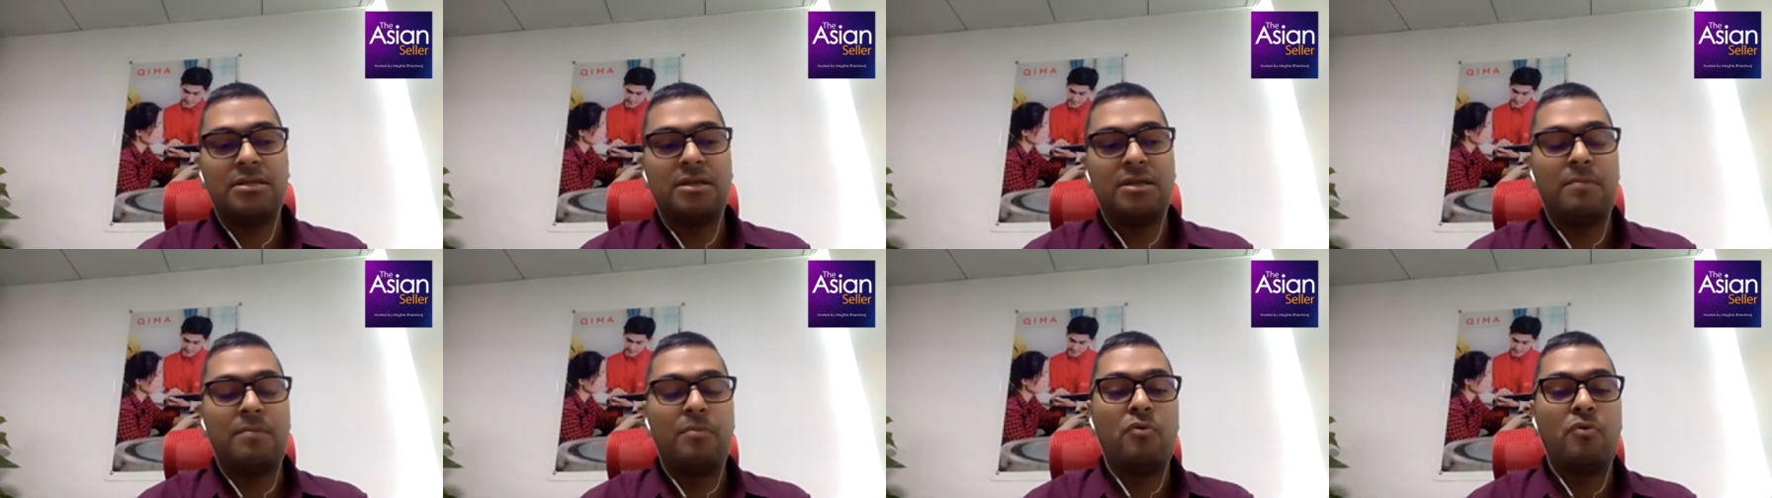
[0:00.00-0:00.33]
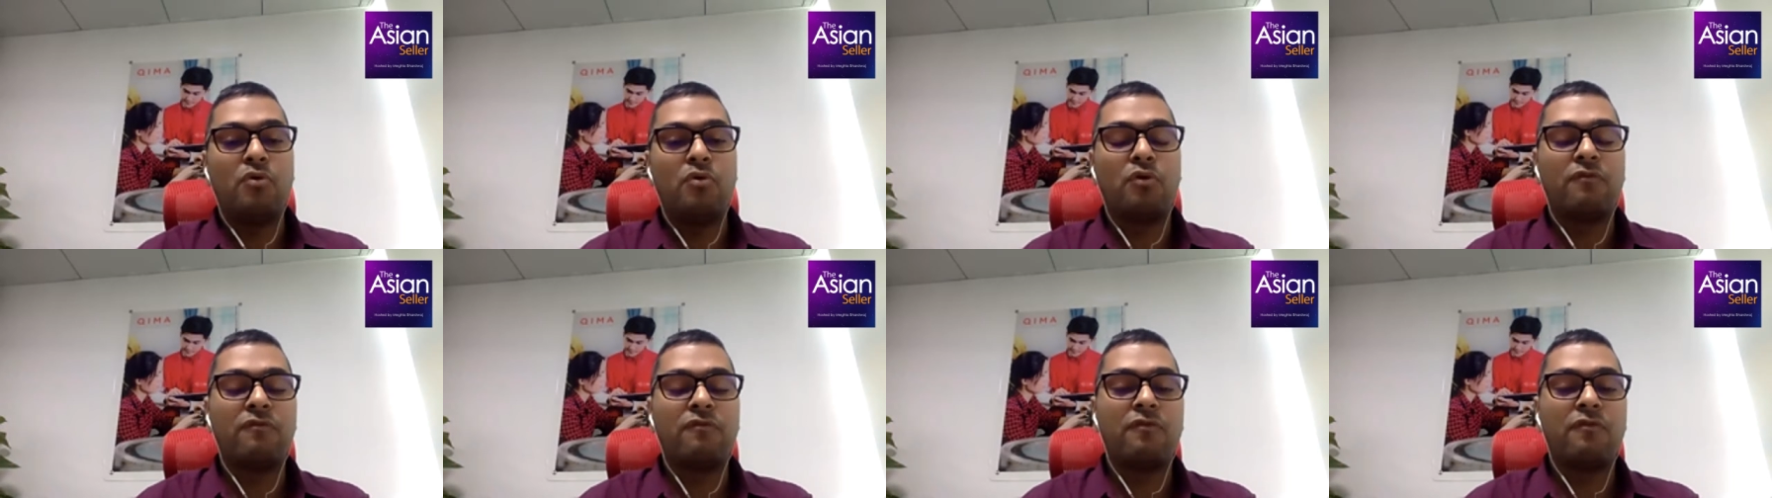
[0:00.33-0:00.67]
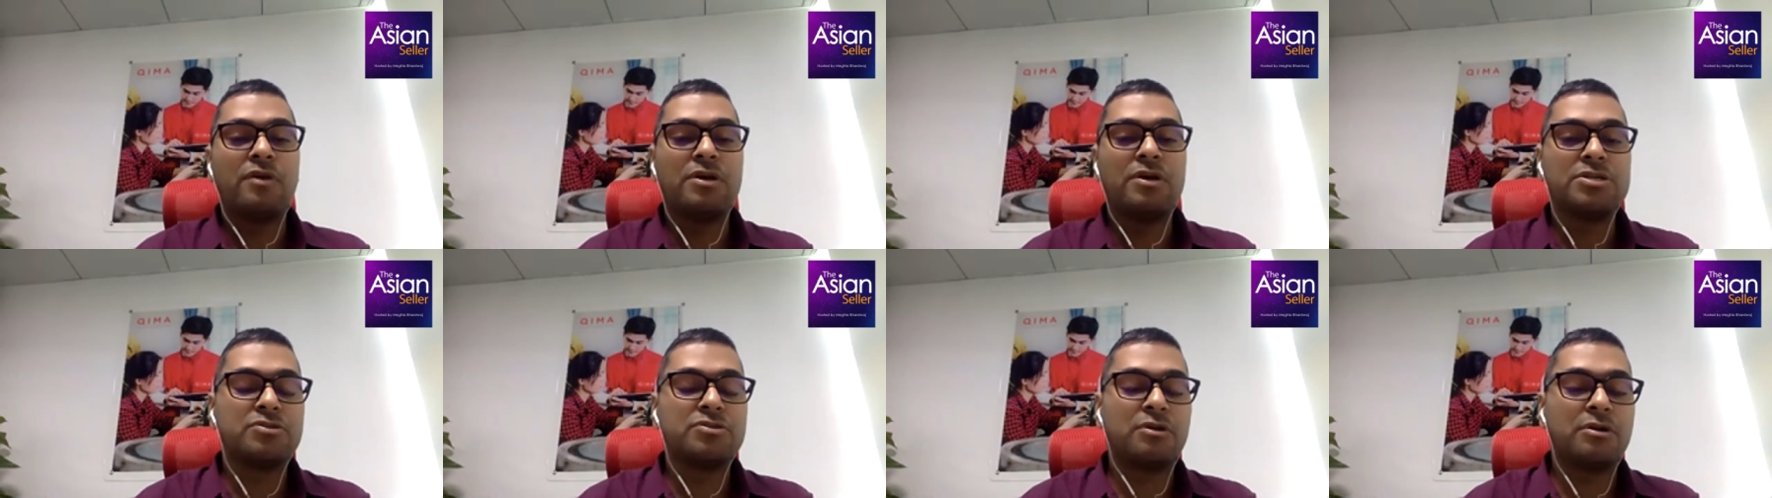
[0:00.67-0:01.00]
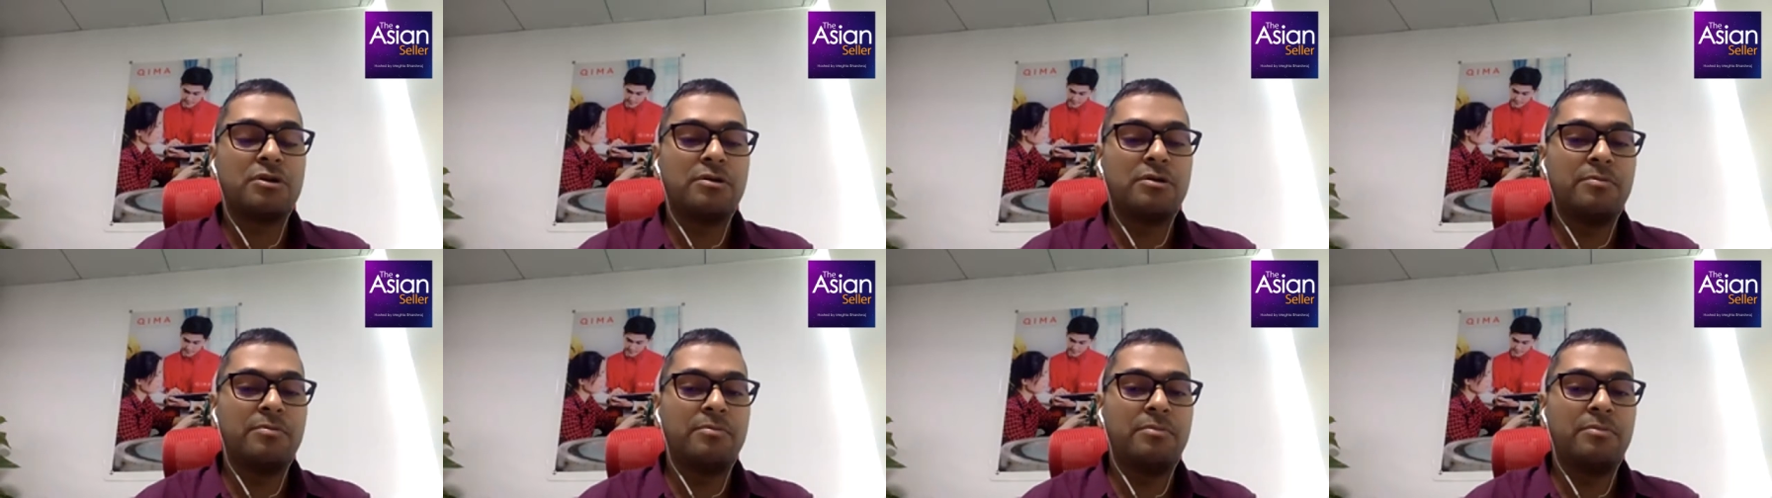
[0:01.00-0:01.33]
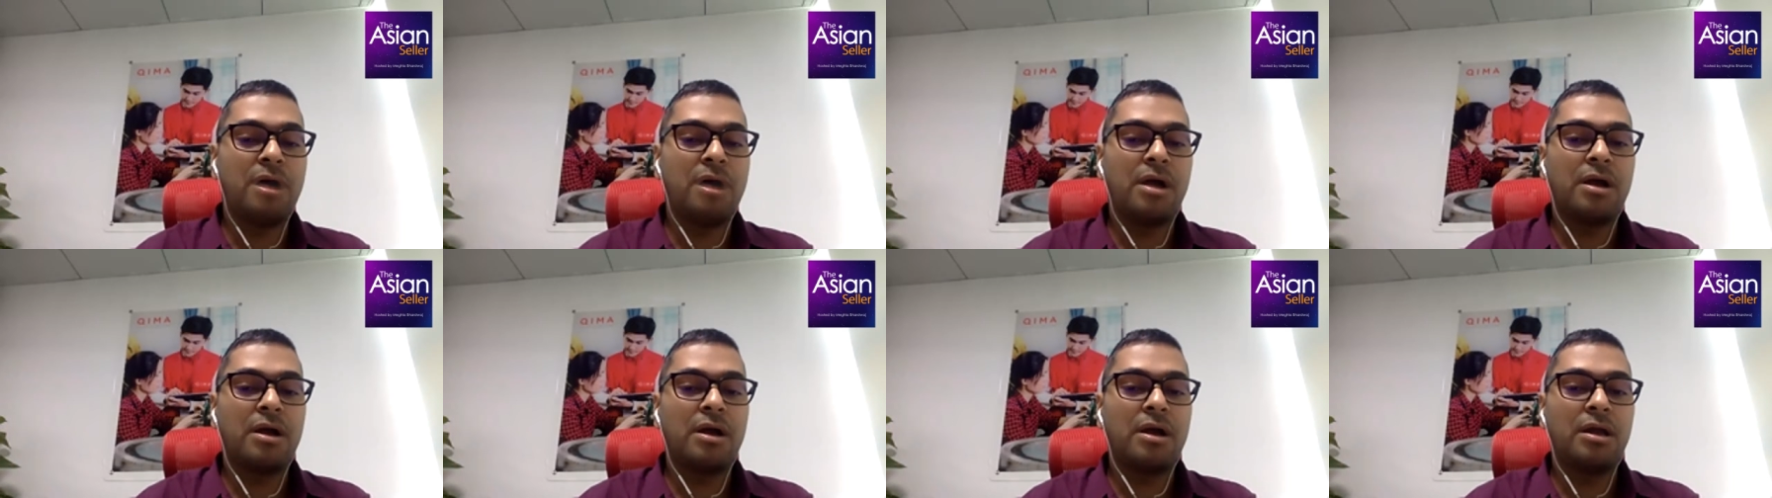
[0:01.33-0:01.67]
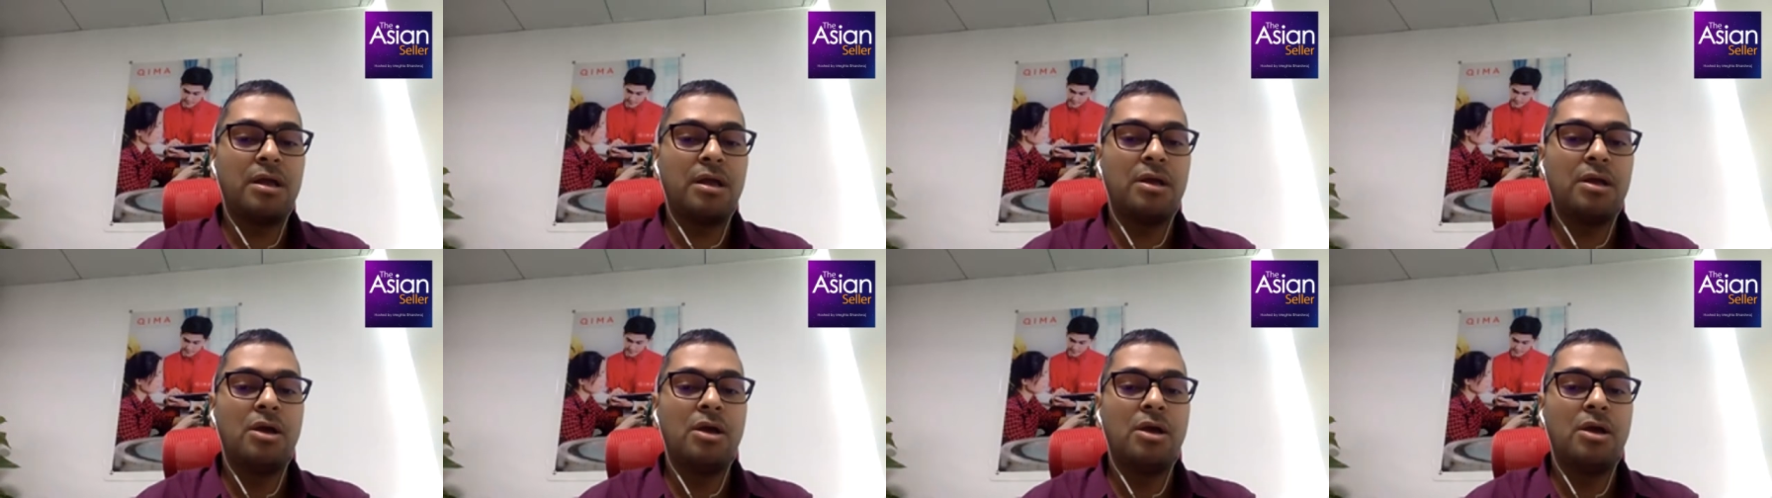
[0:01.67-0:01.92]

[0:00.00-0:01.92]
they're more focused on marketing,